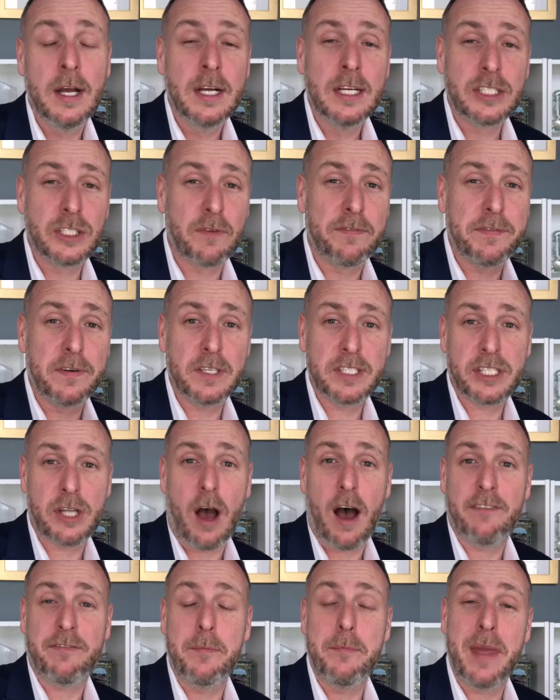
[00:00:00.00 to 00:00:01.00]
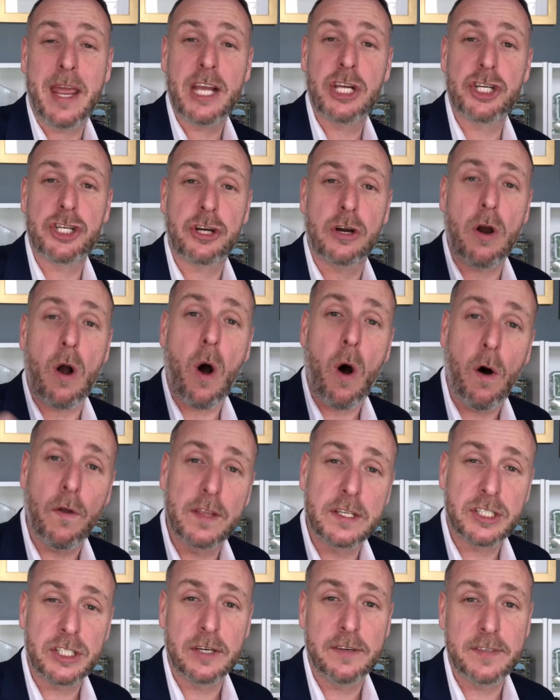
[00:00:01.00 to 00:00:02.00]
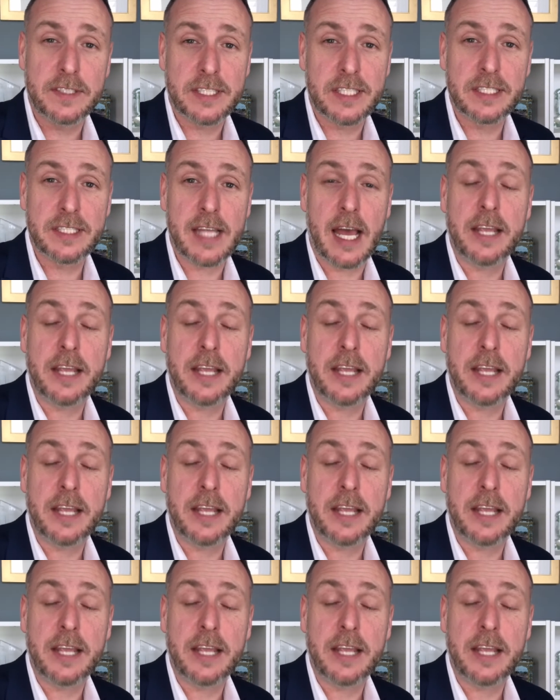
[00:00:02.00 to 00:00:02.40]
So first off, make sure all the services